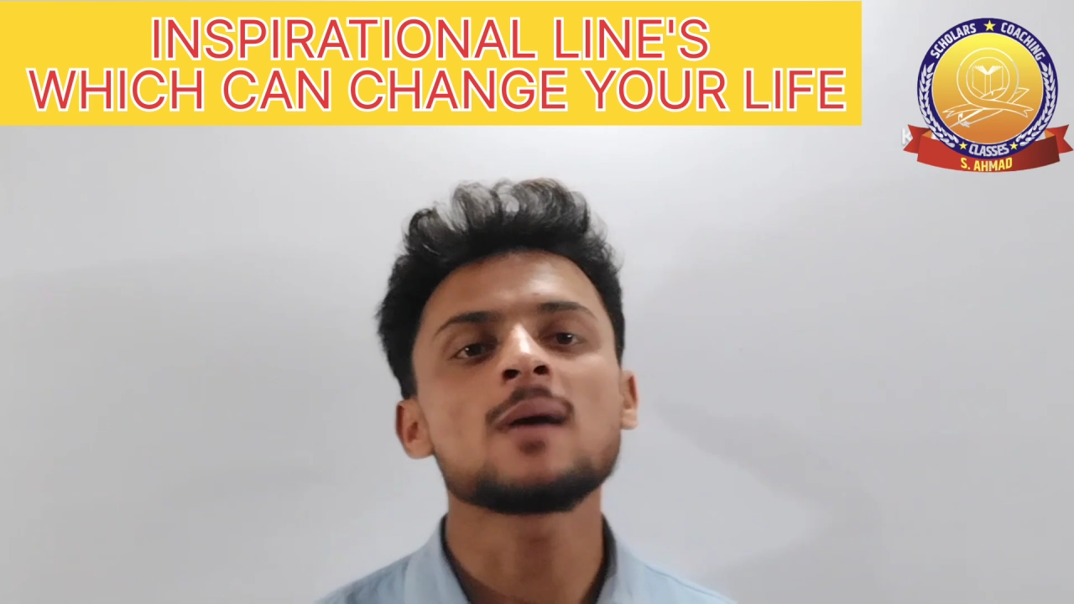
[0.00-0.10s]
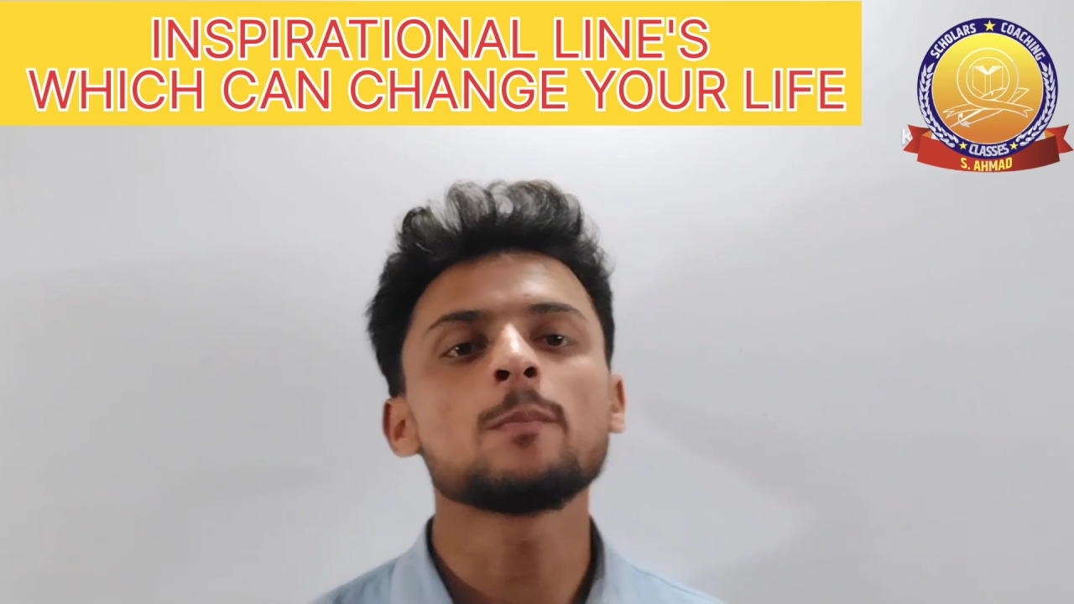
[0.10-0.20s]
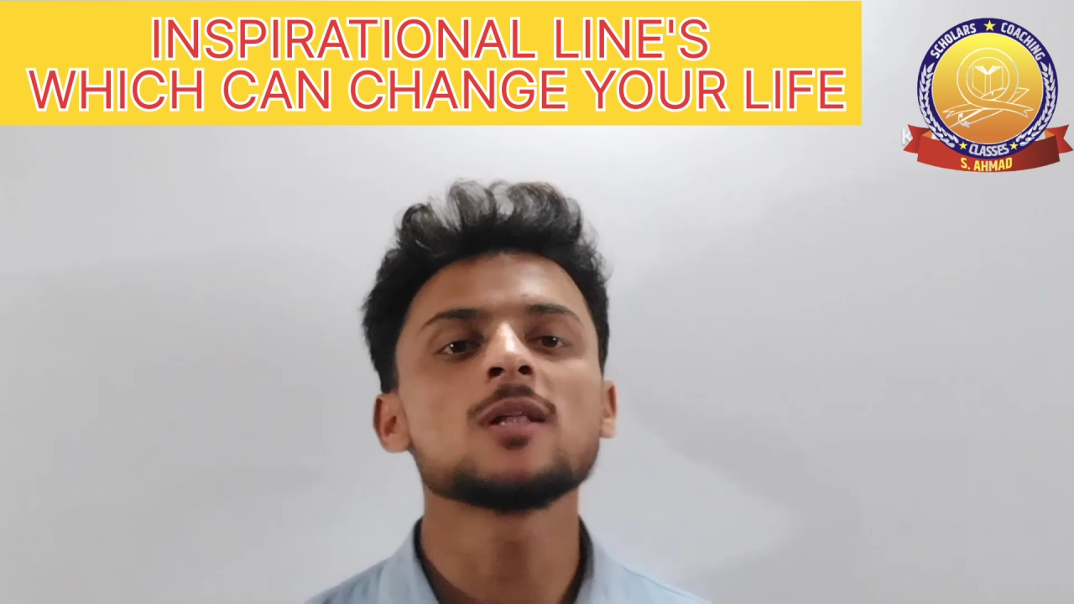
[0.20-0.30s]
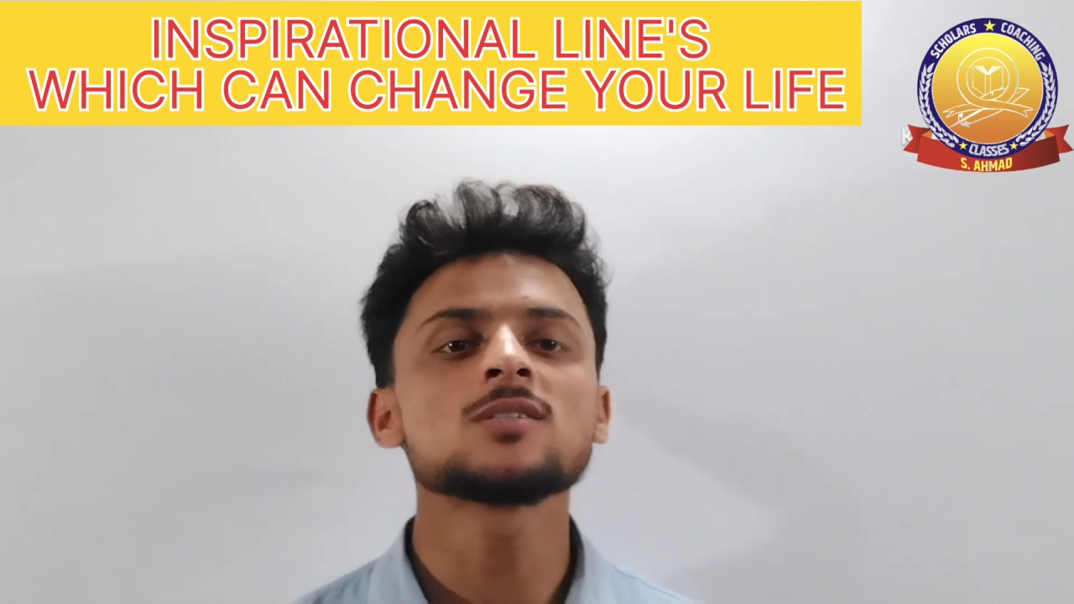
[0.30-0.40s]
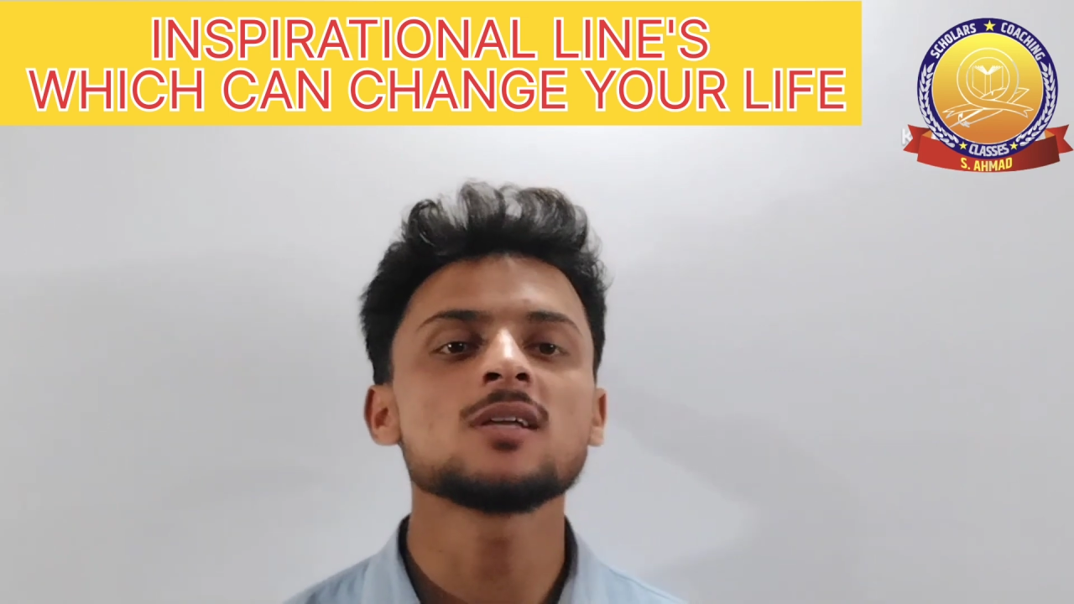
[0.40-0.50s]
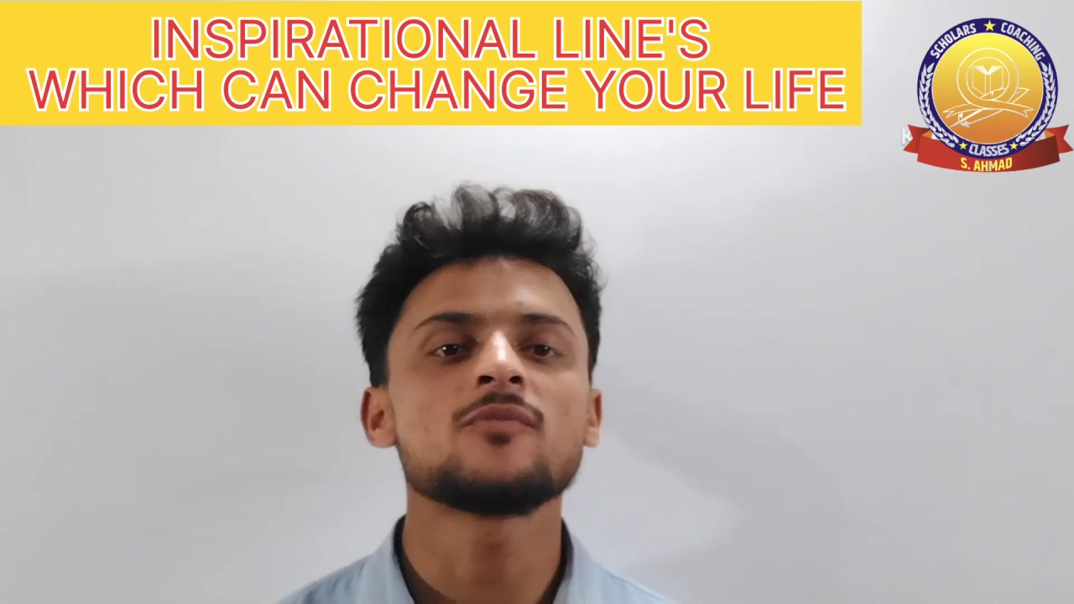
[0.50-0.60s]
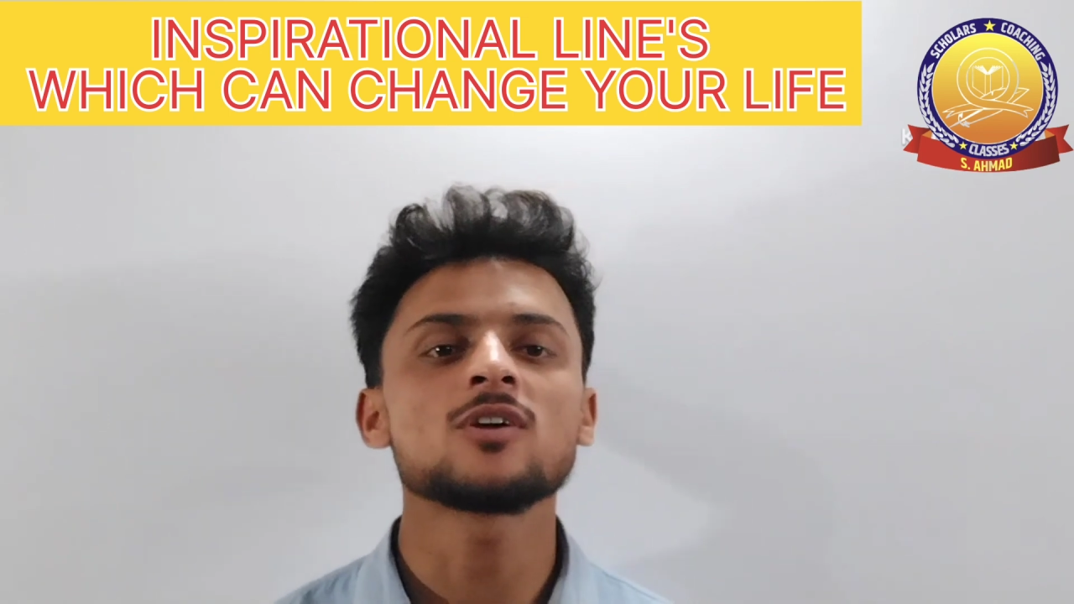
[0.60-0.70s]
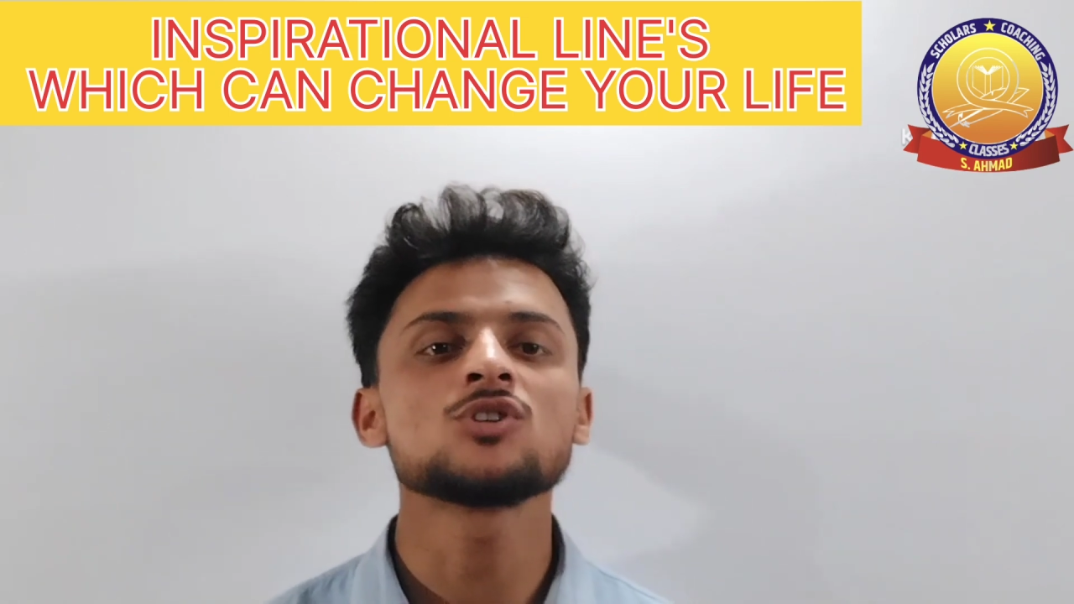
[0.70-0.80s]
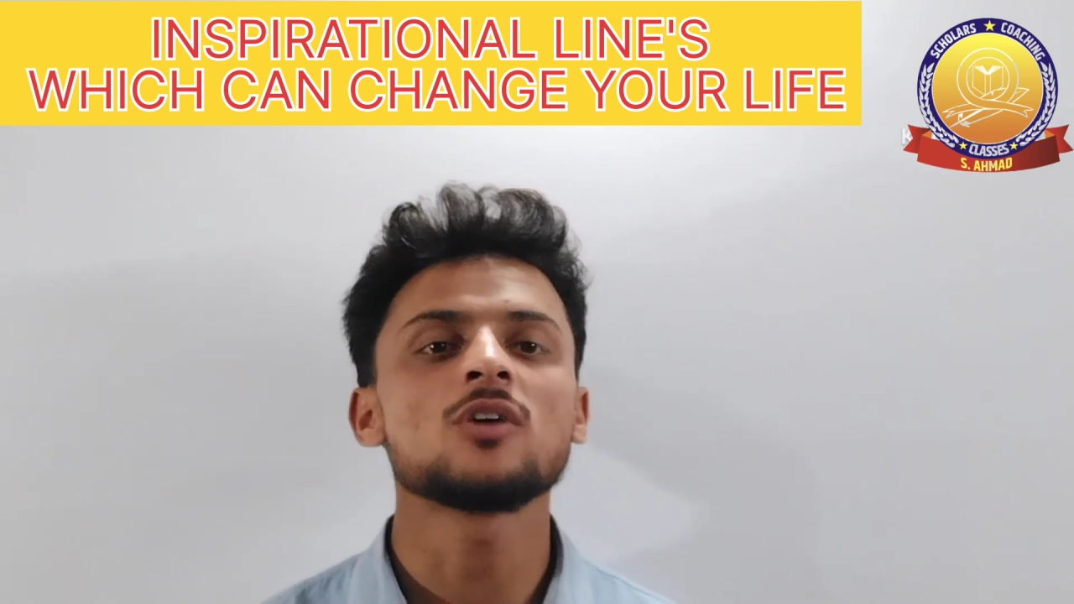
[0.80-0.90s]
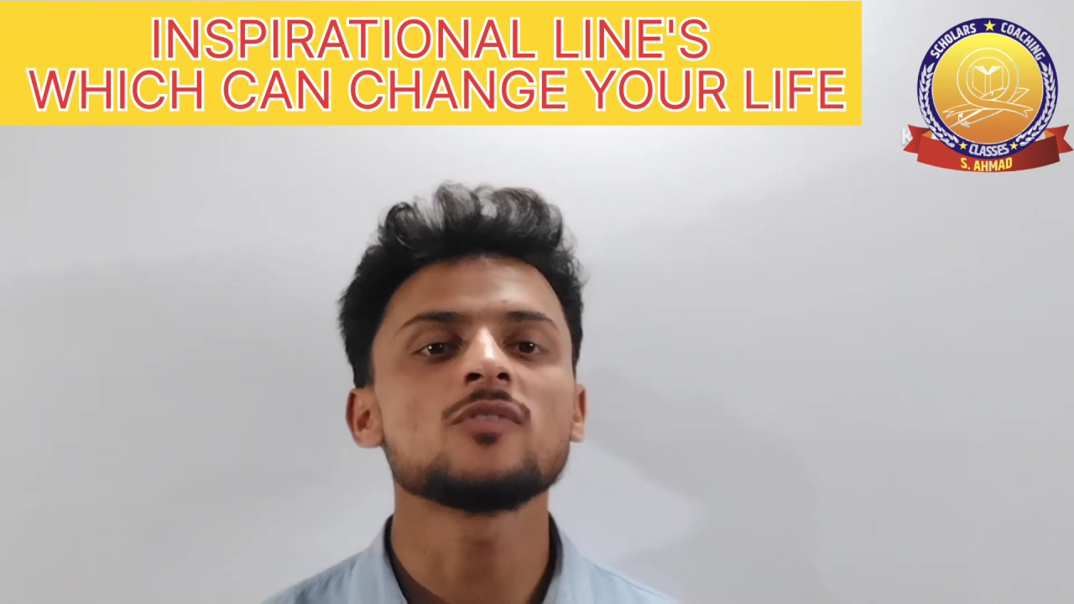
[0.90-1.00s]
examples in
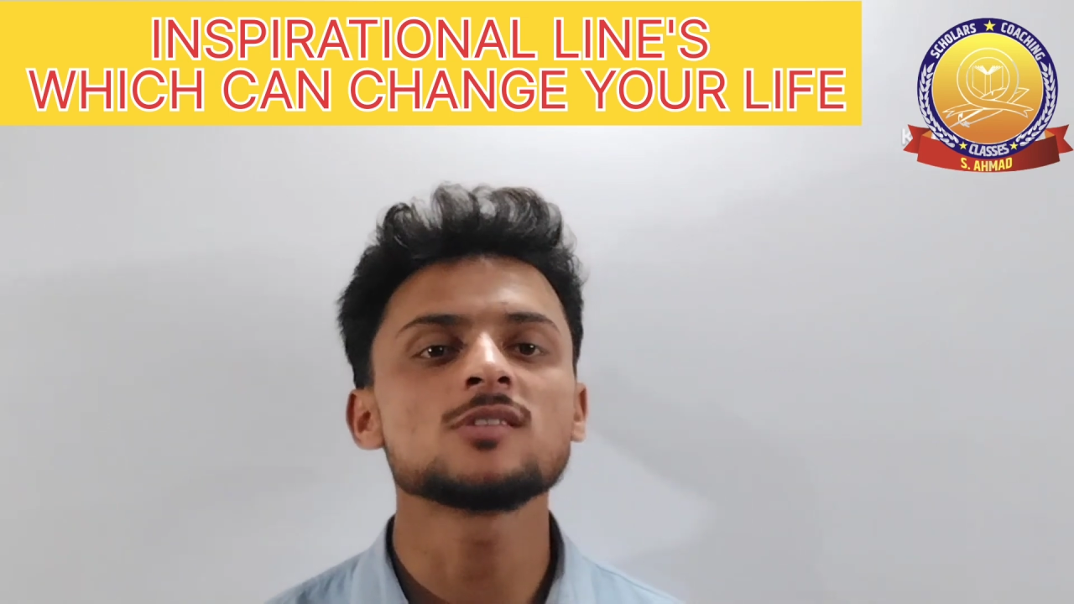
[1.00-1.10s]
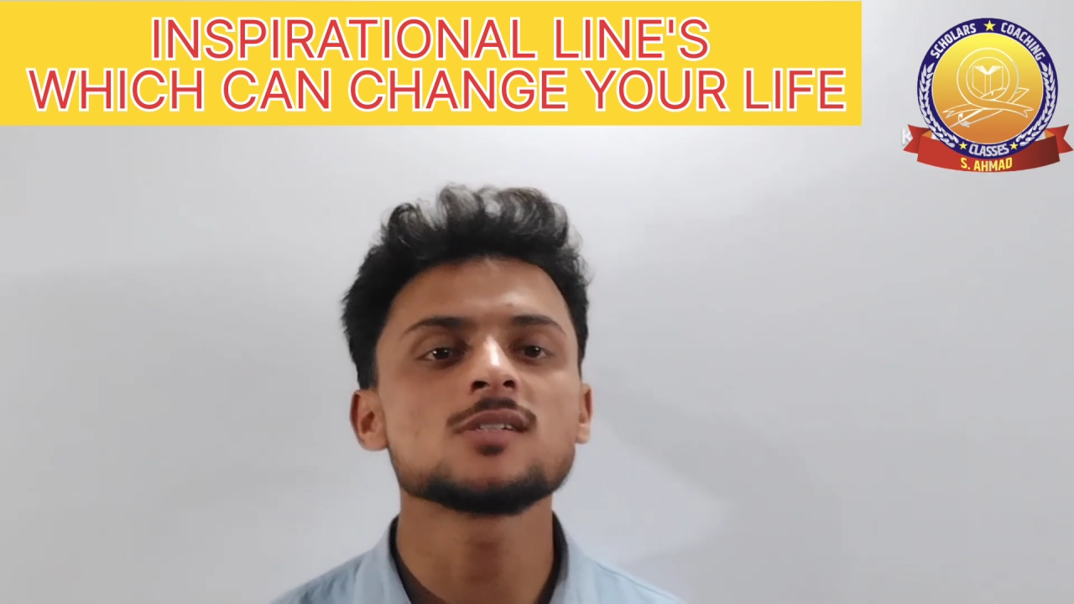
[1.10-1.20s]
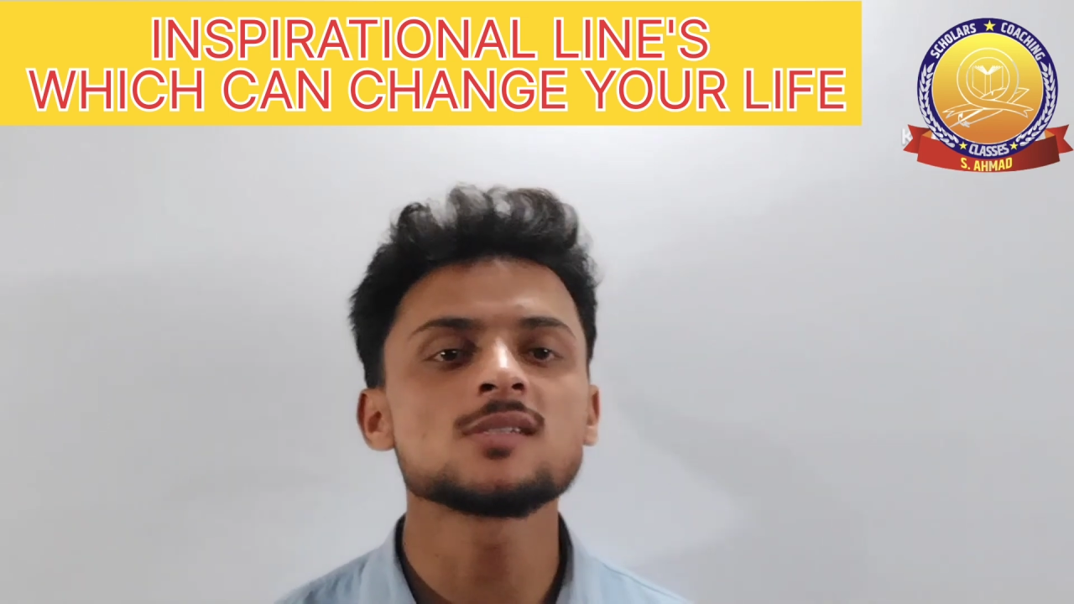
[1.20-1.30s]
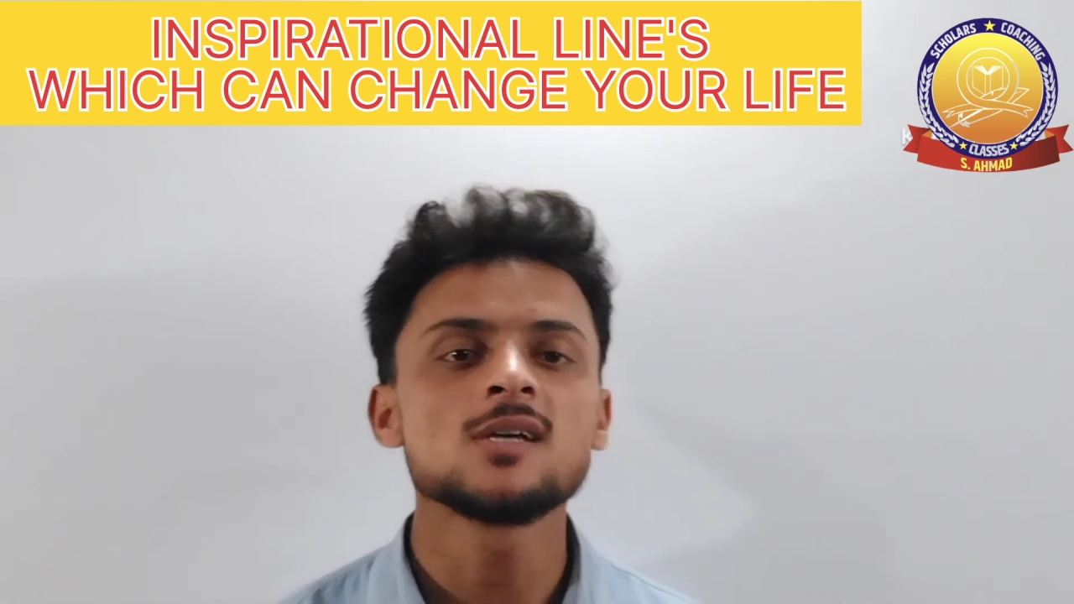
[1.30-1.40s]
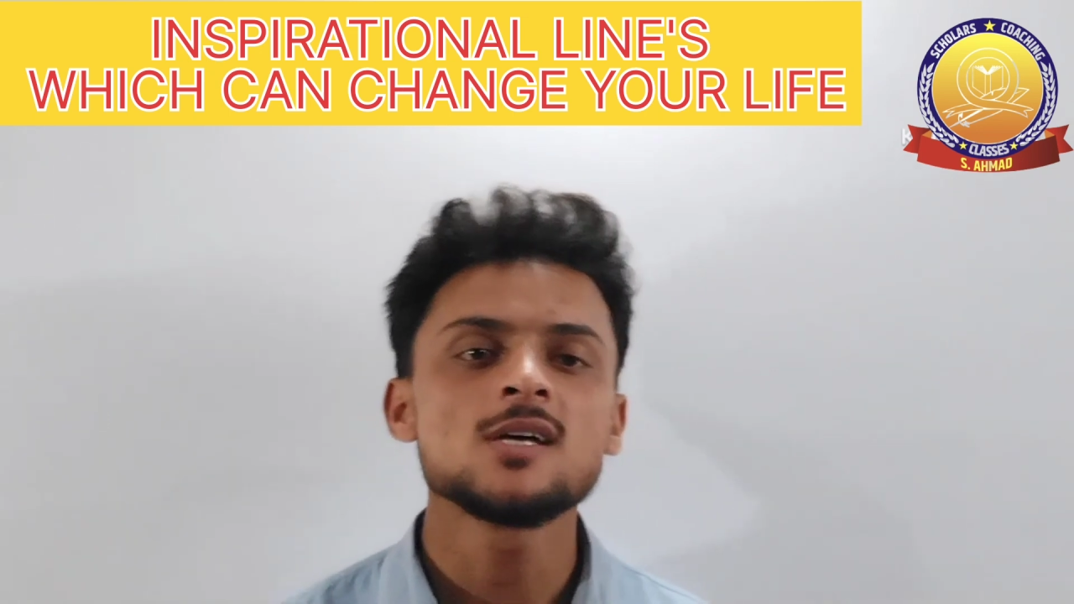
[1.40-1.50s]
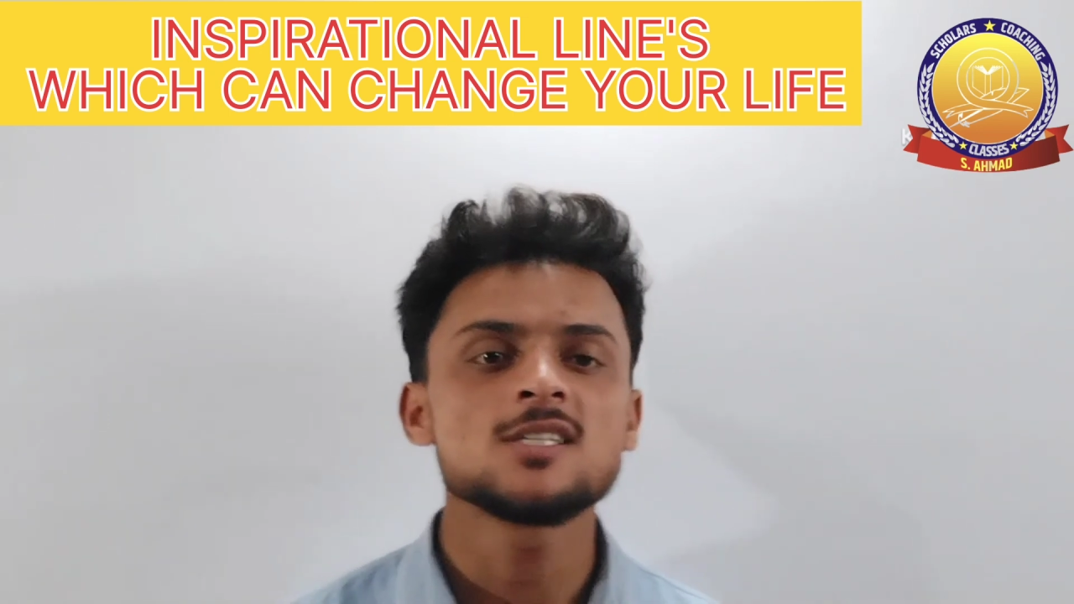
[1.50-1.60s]
front of others.